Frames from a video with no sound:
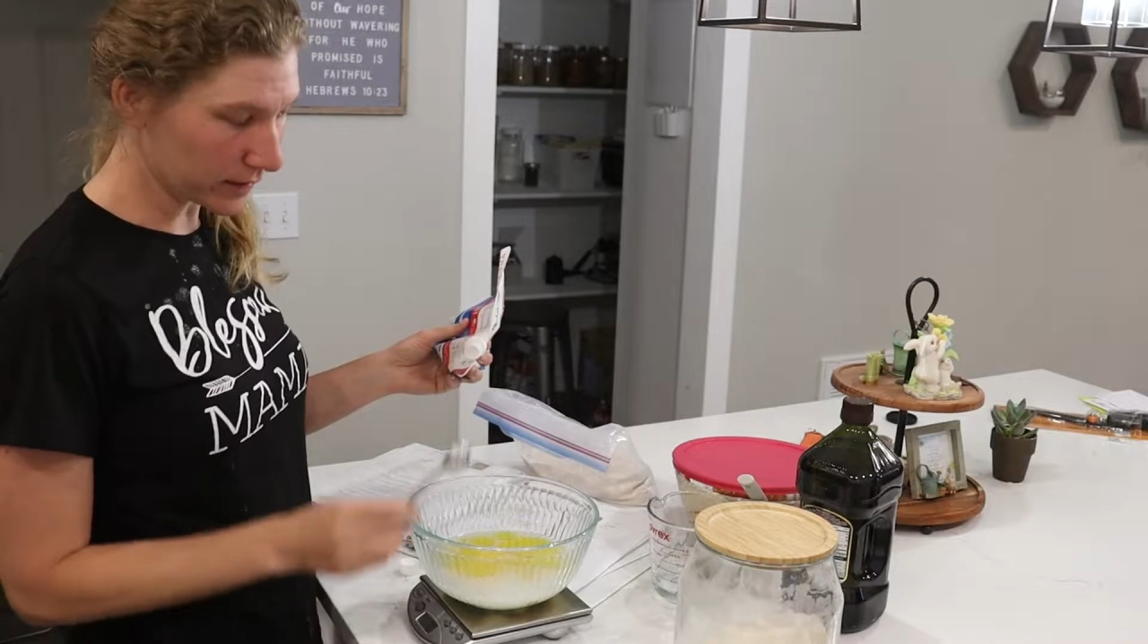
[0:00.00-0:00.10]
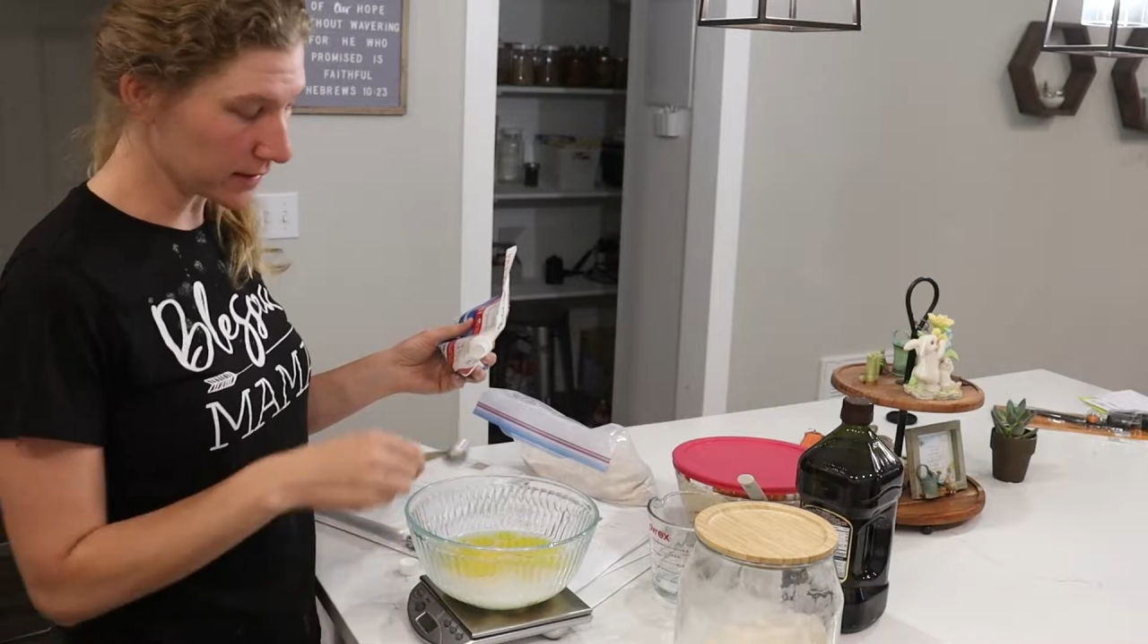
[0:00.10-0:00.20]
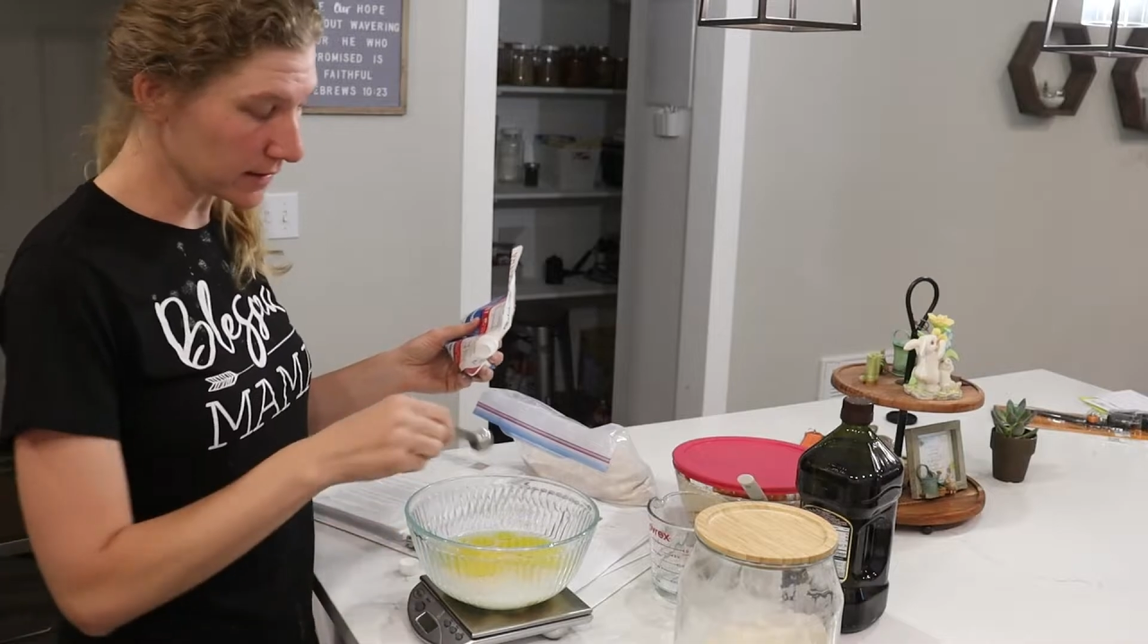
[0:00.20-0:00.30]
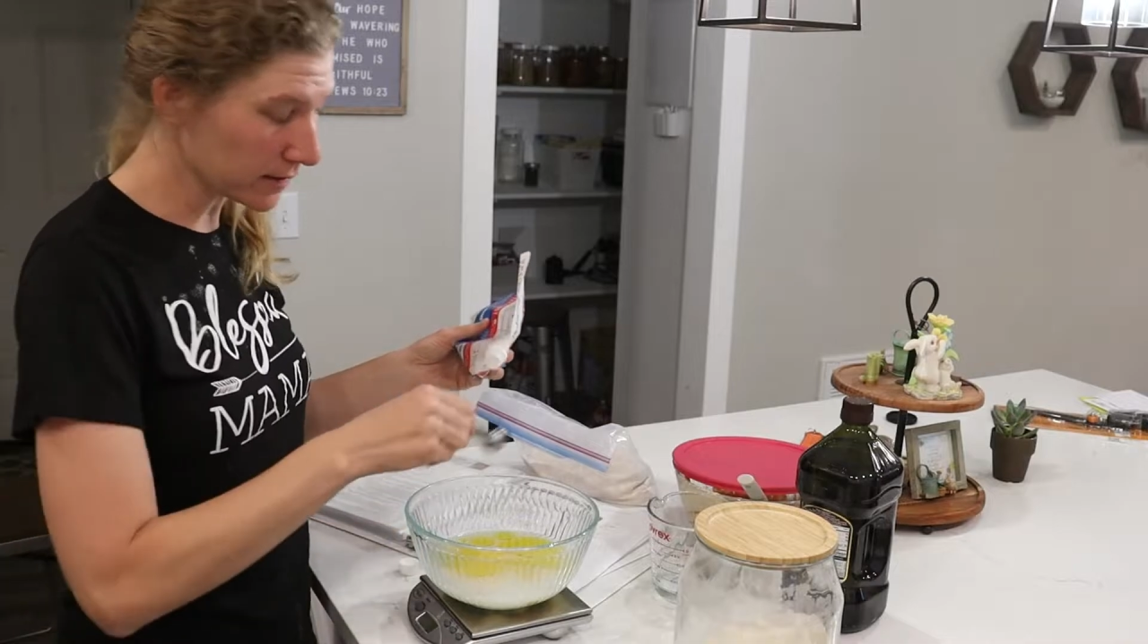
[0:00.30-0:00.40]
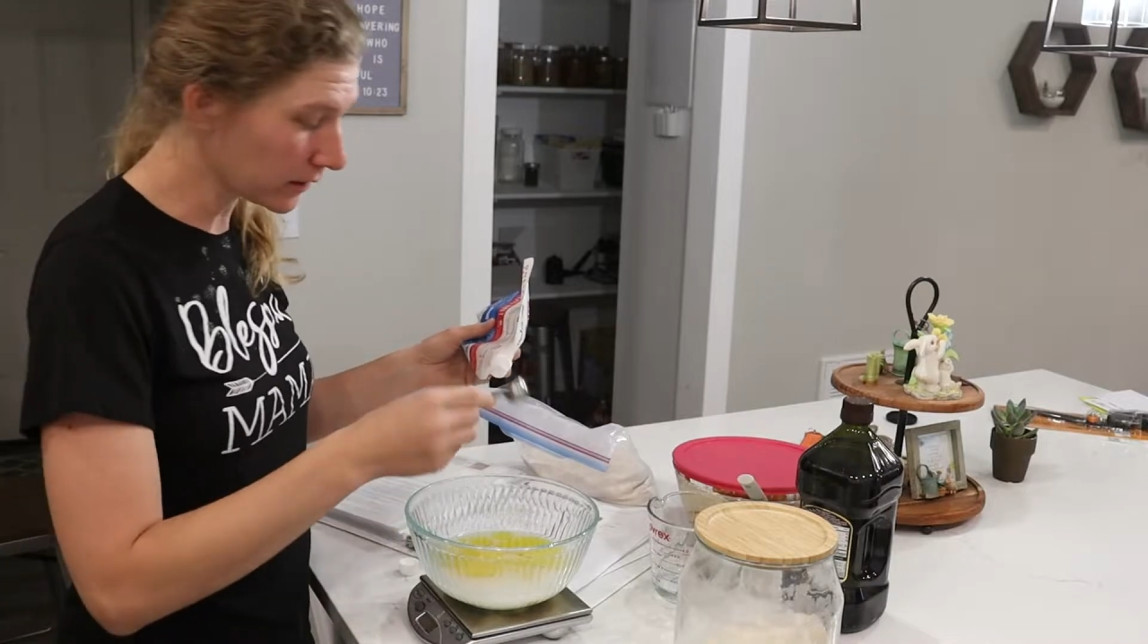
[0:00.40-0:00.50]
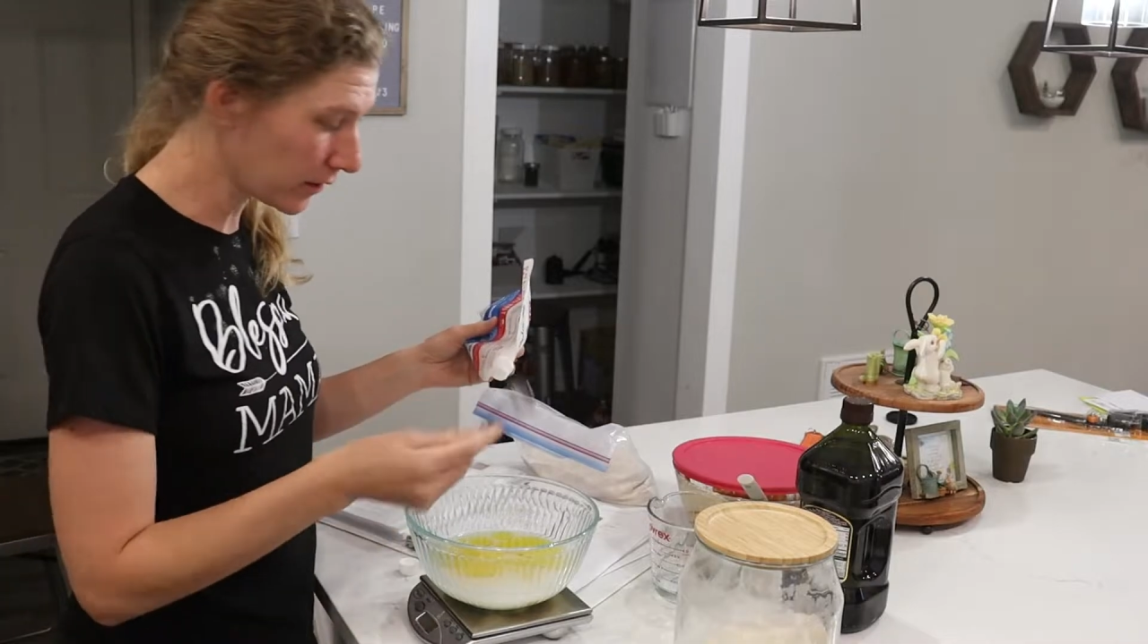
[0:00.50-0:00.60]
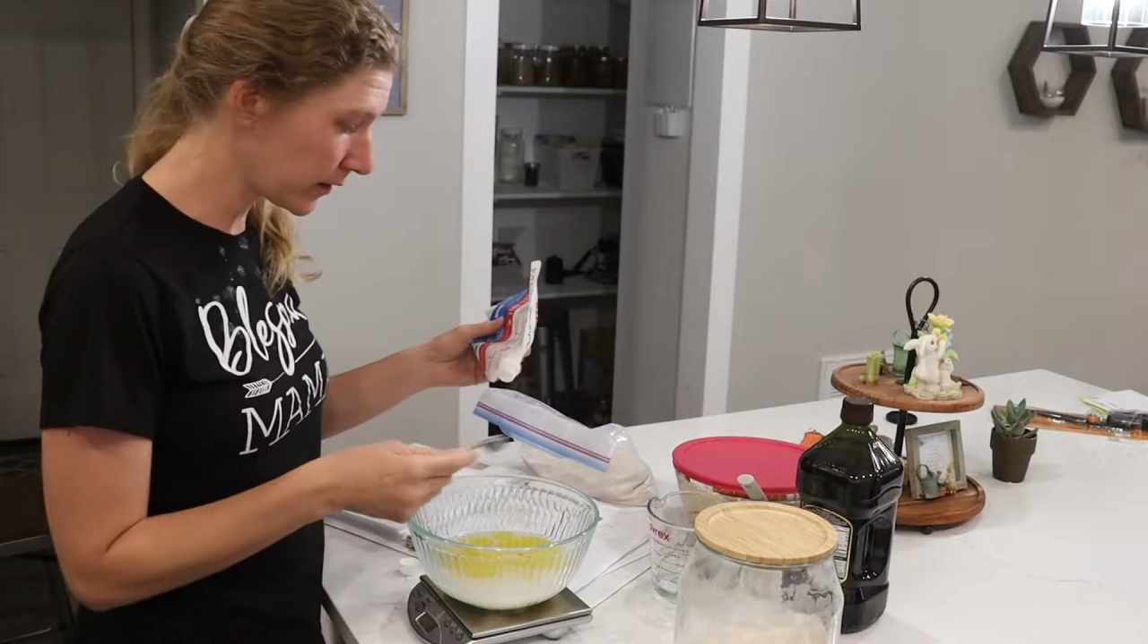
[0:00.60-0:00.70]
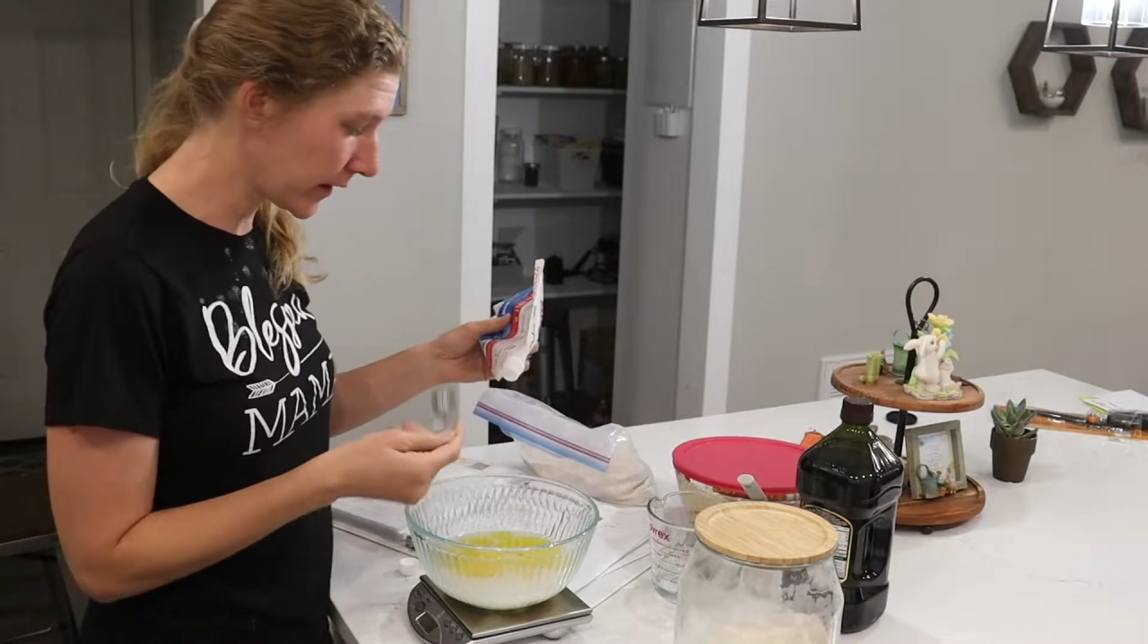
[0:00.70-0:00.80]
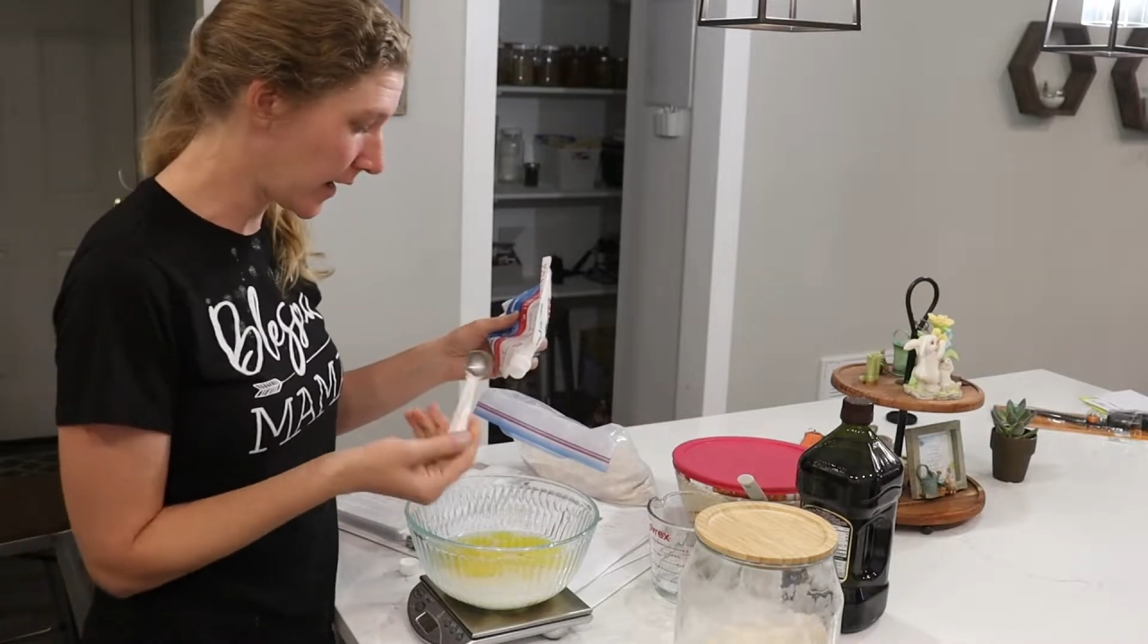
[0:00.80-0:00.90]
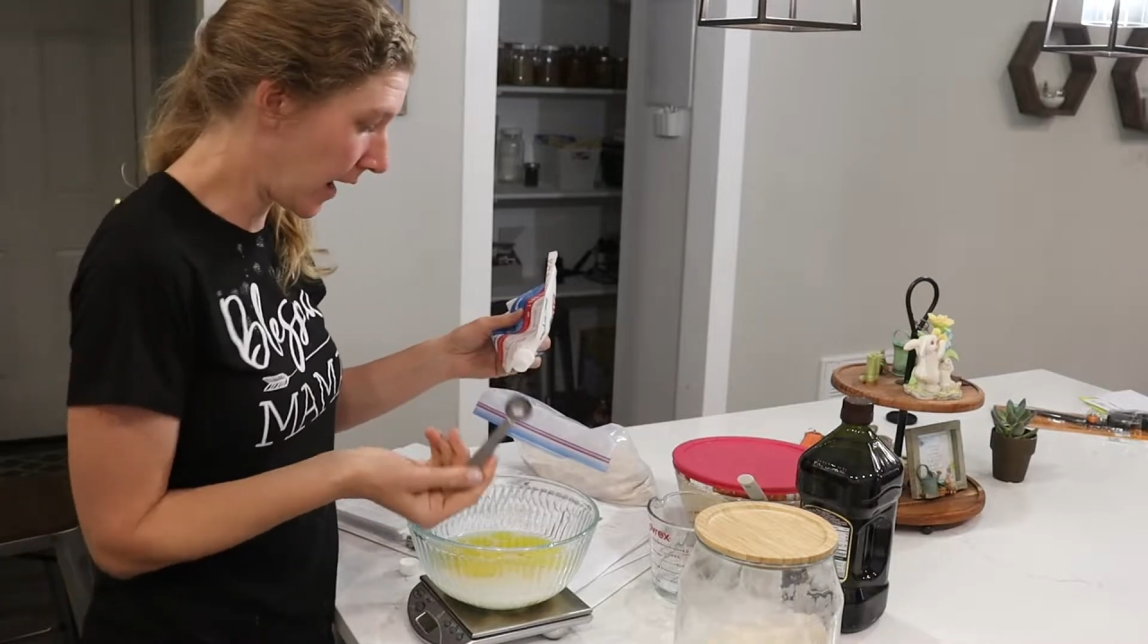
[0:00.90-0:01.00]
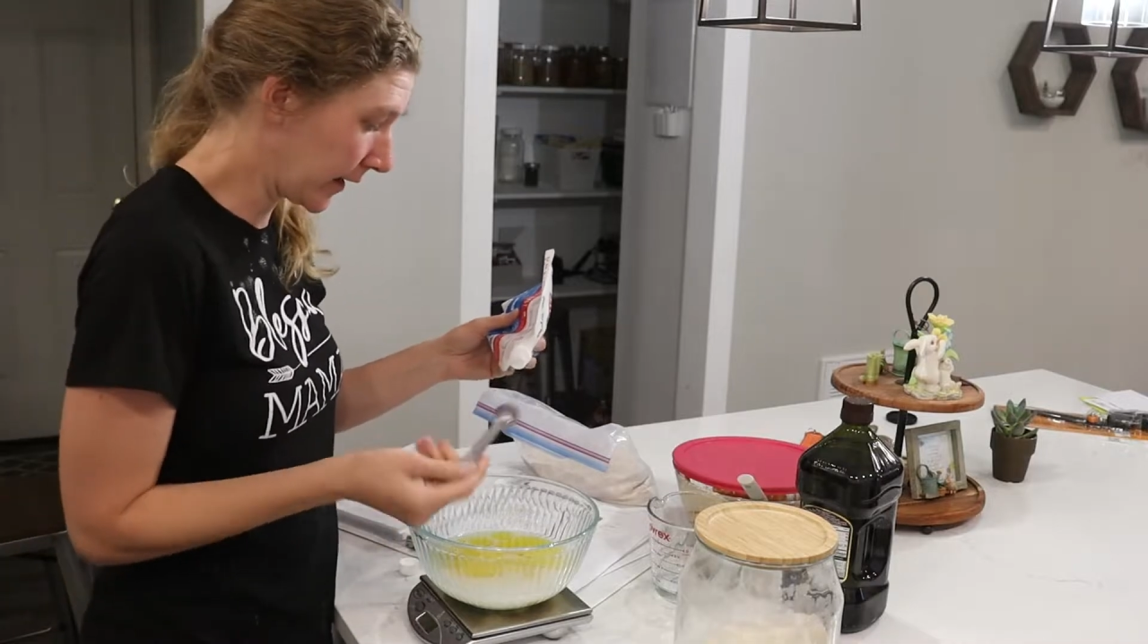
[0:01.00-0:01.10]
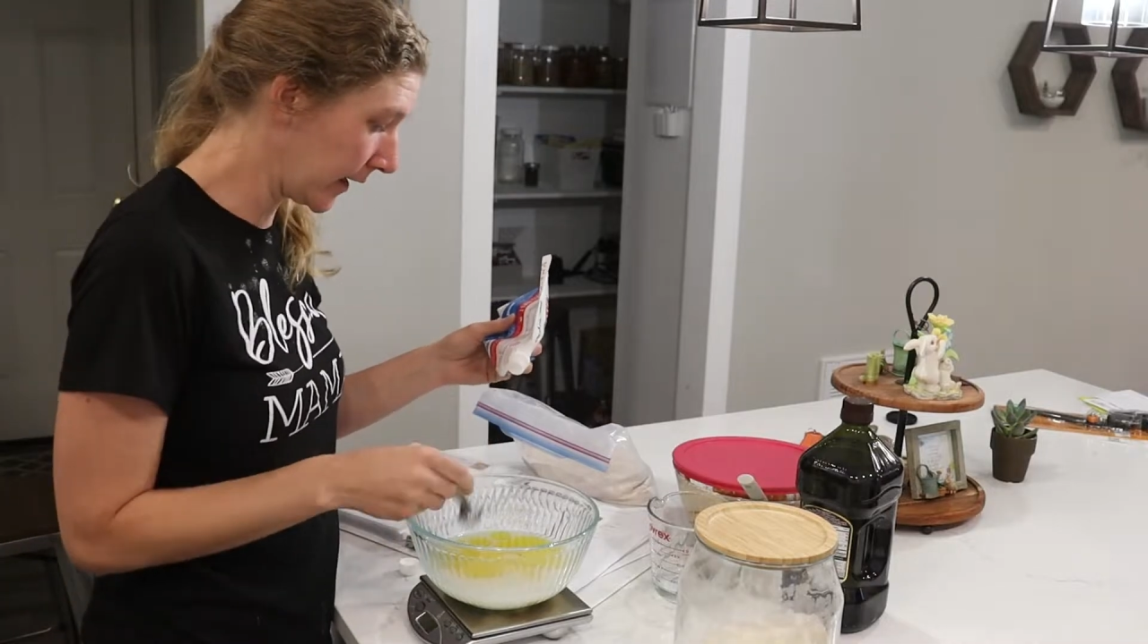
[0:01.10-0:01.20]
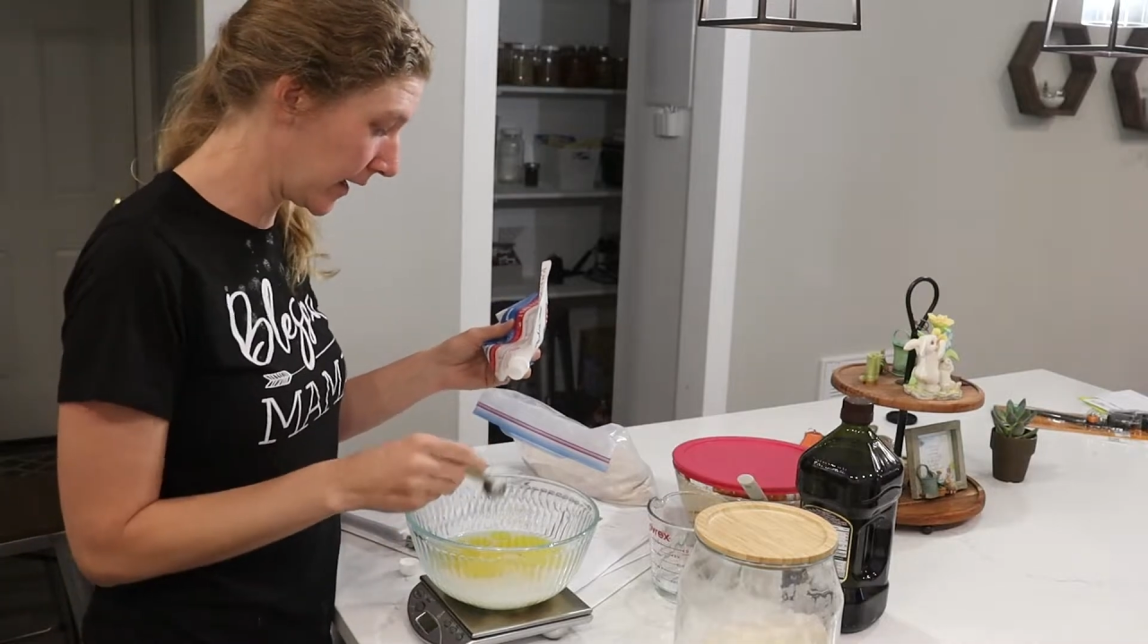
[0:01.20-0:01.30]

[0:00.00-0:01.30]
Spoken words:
because it's literally not gonna